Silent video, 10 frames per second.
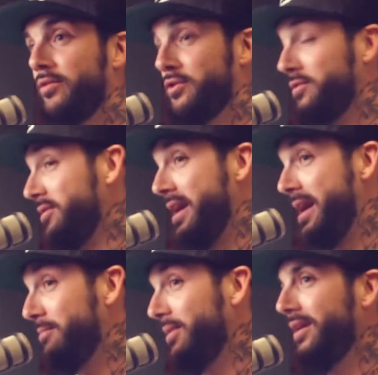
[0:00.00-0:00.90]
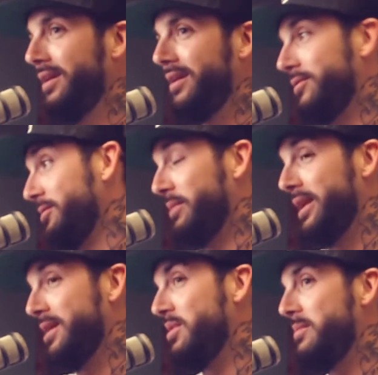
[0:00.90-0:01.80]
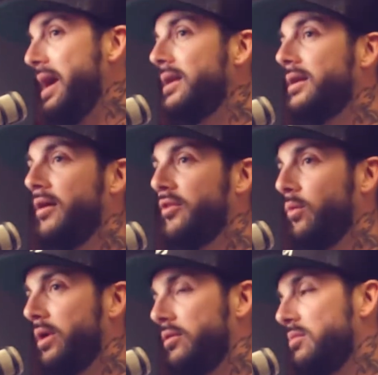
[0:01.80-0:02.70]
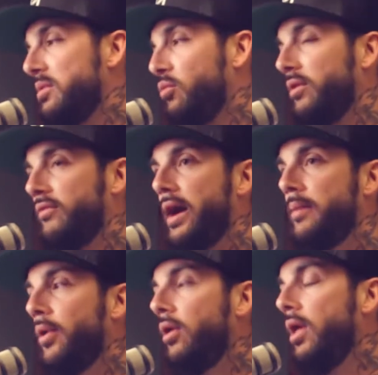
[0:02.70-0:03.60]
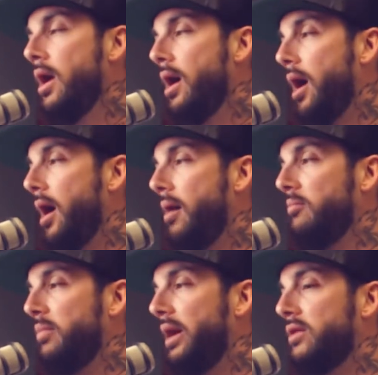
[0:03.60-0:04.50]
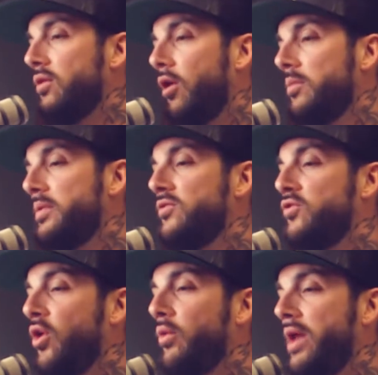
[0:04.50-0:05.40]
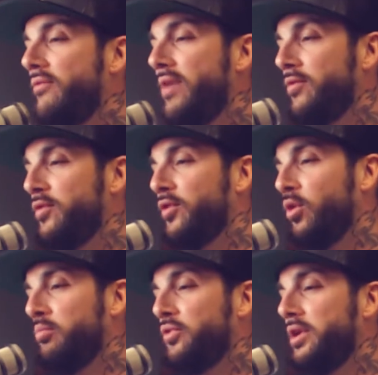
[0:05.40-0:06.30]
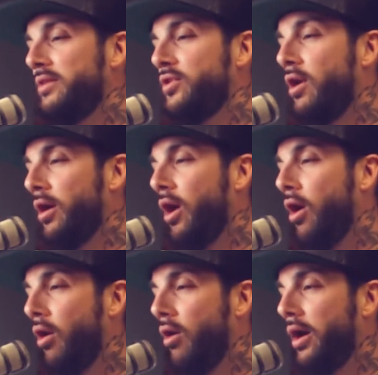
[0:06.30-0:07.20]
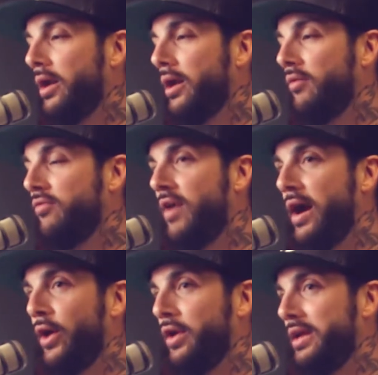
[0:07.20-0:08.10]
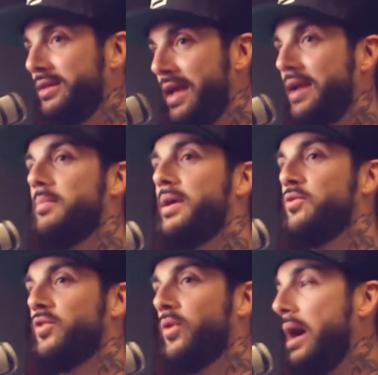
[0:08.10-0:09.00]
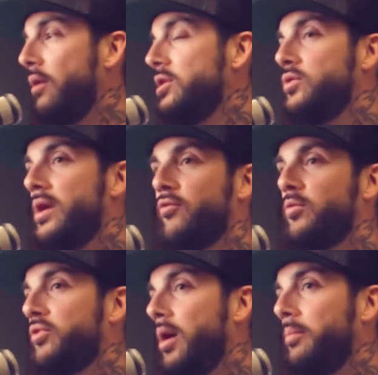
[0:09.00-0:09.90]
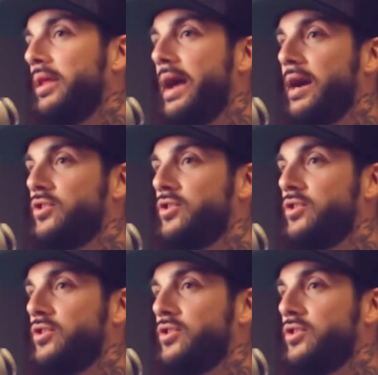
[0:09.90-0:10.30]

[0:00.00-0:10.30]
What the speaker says: they're just a scam because there's money to be made, and other ones could be more viable. But it's hard because you don't have every single breed of dog on a file in a database. So how could you ever properly